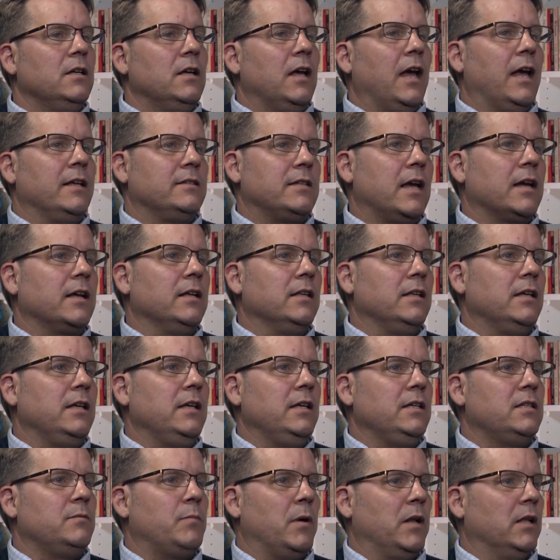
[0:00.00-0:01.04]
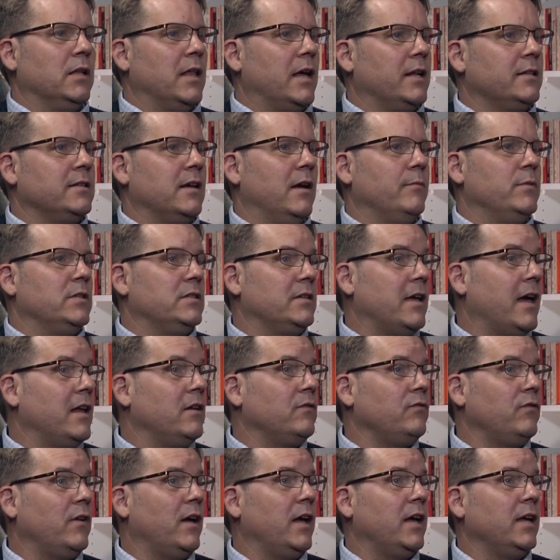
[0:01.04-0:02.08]
And secondly, he spent a lot of time in Santa
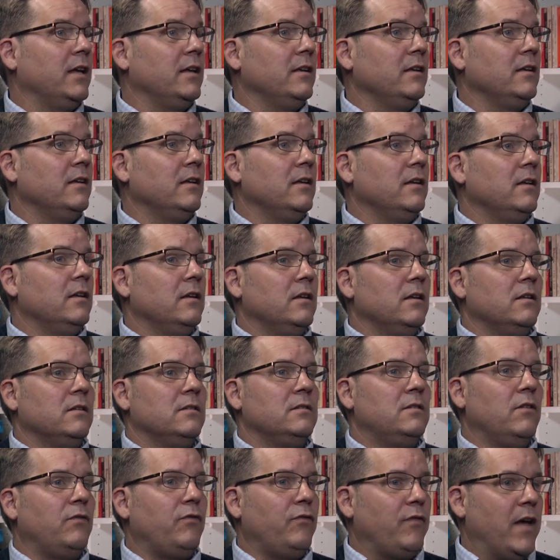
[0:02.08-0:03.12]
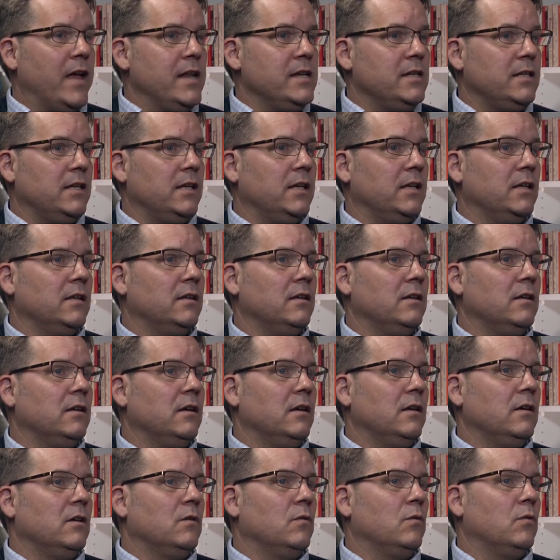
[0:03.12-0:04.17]
Fe defending
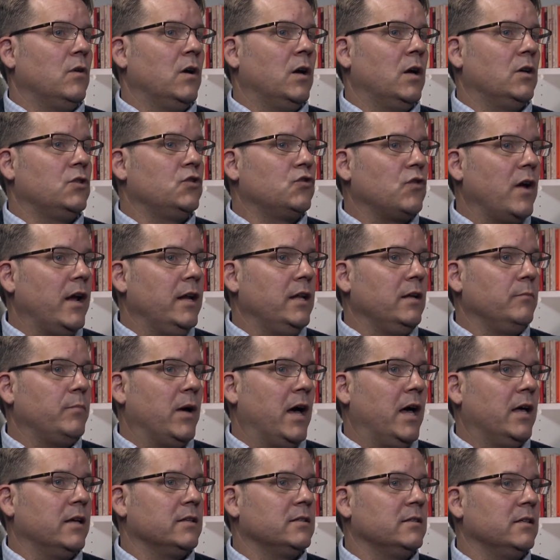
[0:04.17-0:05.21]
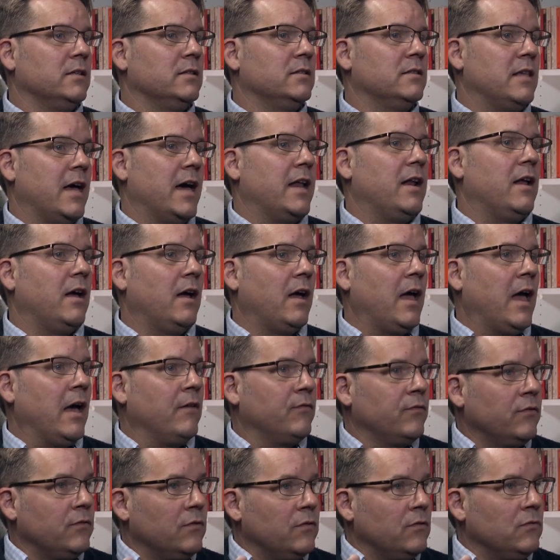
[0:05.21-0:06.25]
training policies that
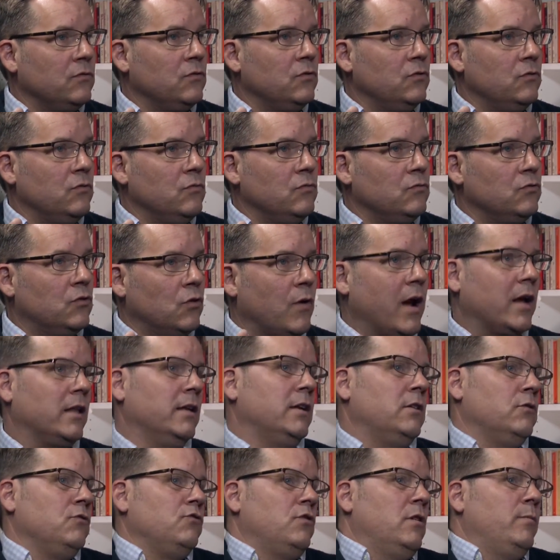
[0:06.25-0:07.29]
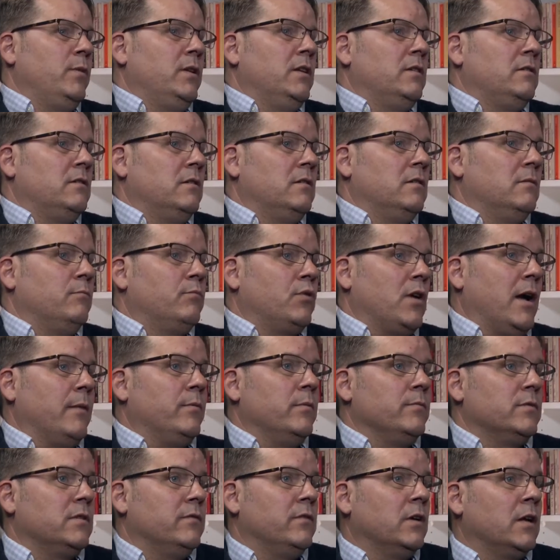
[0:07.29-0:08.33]
have directly contributed to the
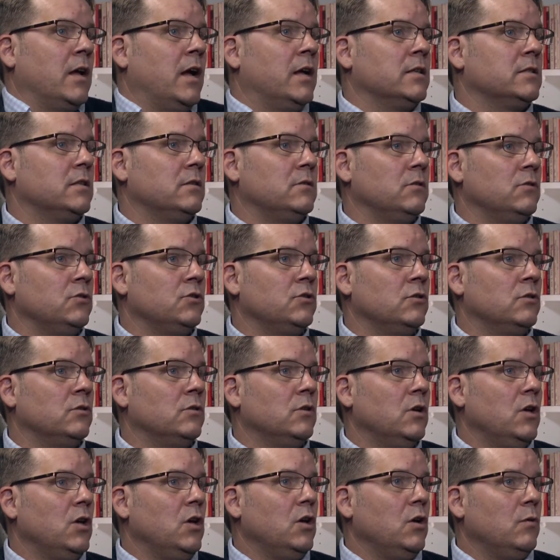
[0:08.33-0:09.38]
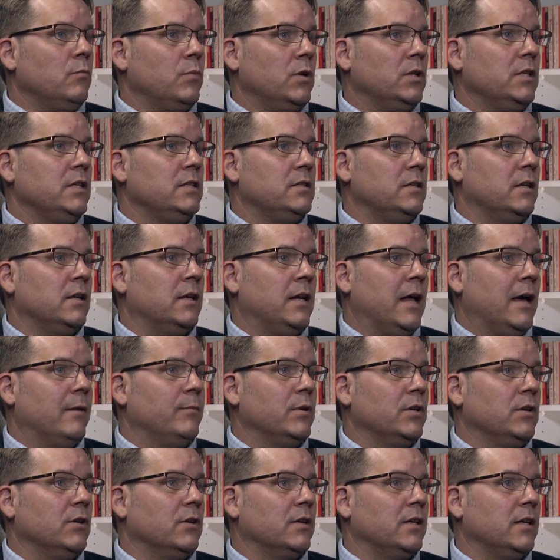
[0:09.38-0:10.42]
problems of unconstitutional policing in
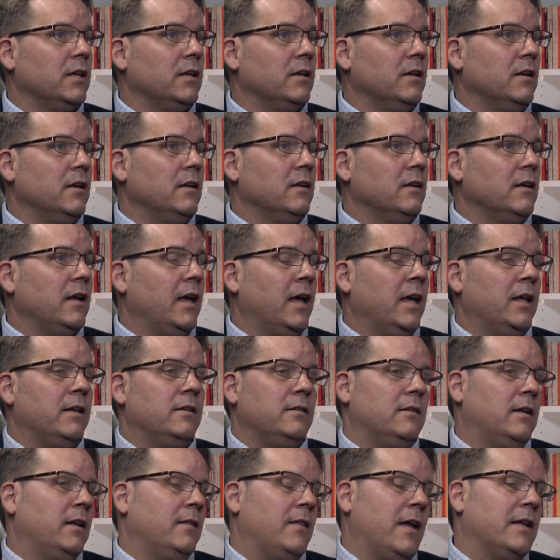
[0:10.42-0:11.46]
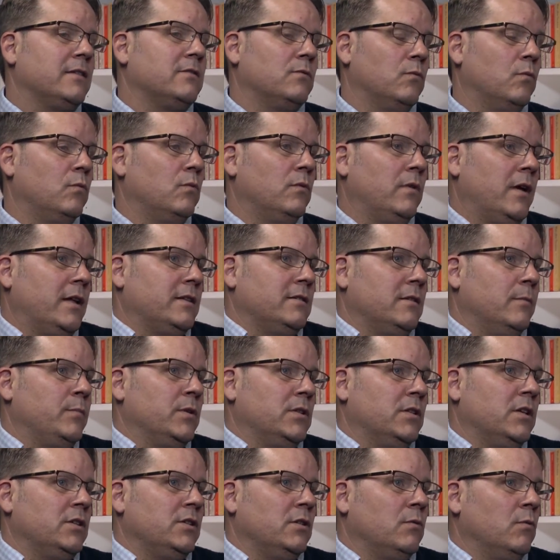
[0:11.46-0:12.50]
Albuquerque. And that's the
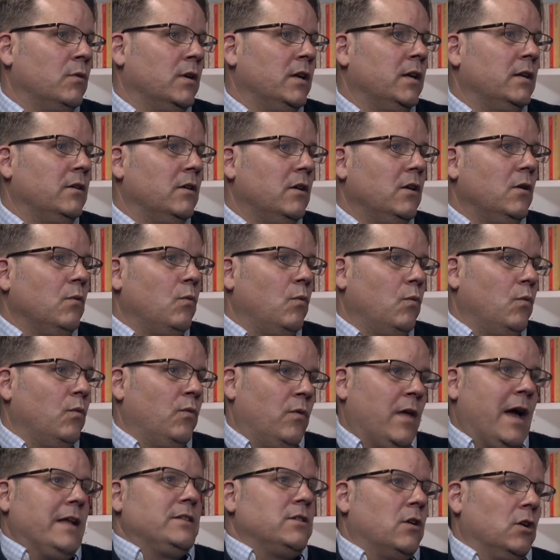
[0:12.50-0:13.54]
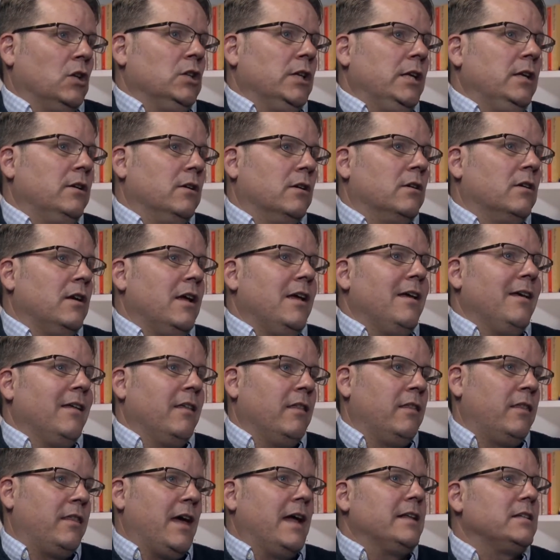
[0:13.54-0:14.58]
position we're in. That's our leader.
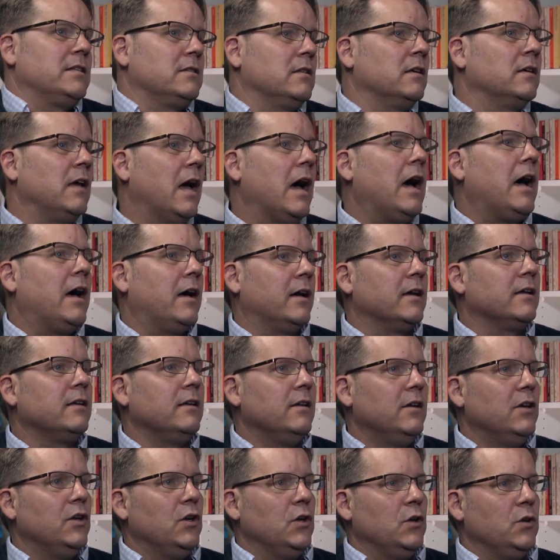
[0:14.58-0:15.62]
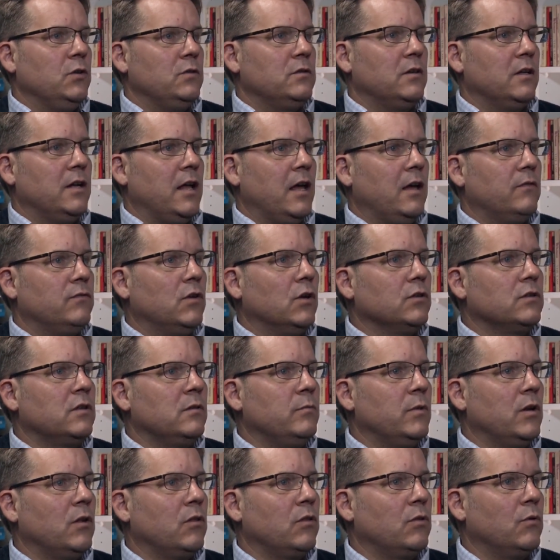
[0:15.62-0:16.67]
That's the guy who's going to have
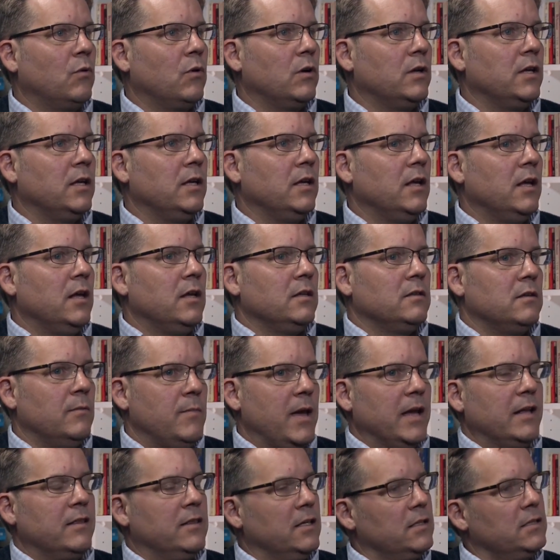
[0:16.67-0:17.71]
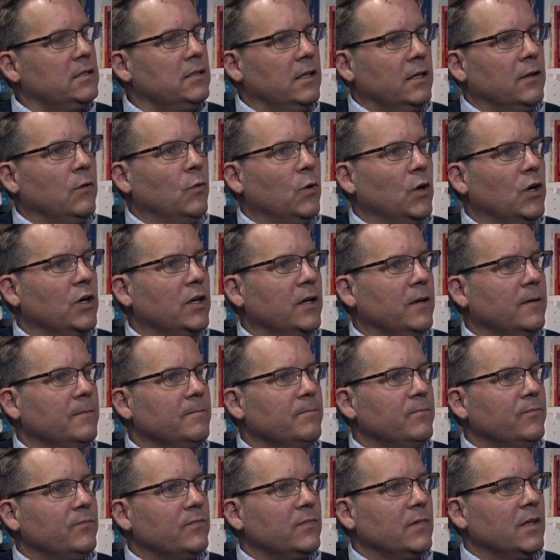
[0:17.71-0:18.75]
ultimate authority to make this thing work.
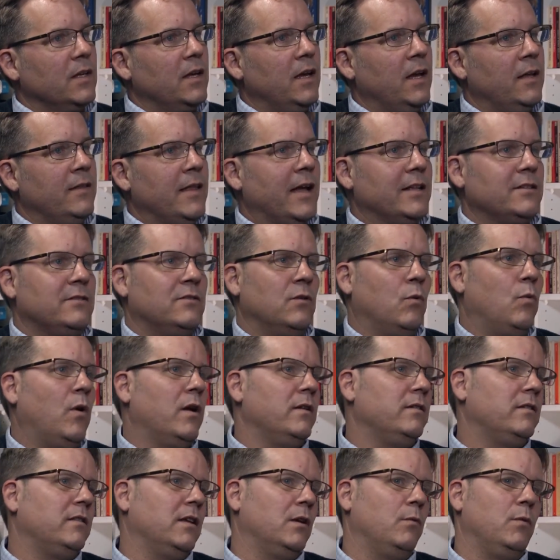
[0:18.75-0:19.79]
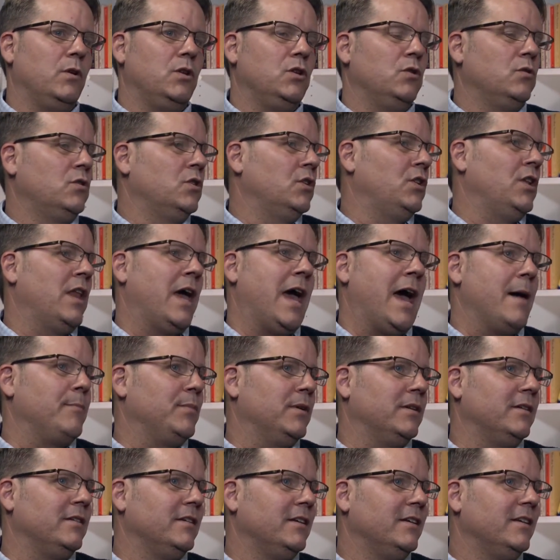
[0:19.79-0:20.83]
And that's the one thing we knew couldn't
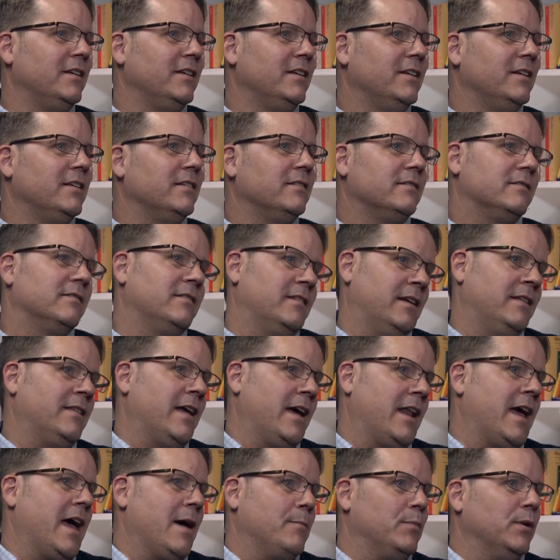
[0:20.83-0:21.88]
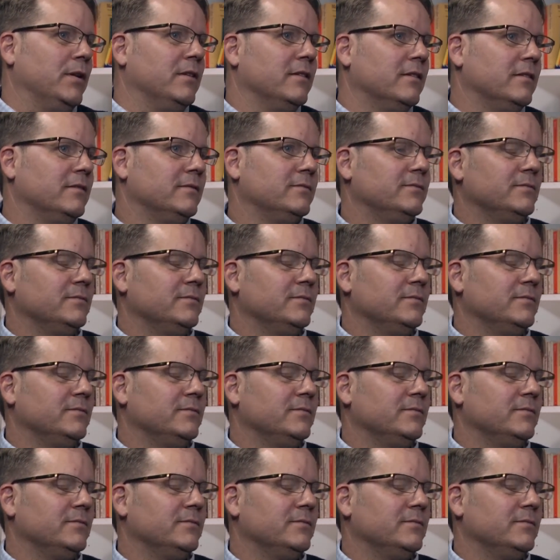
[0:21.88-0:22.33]
happen. And that happened.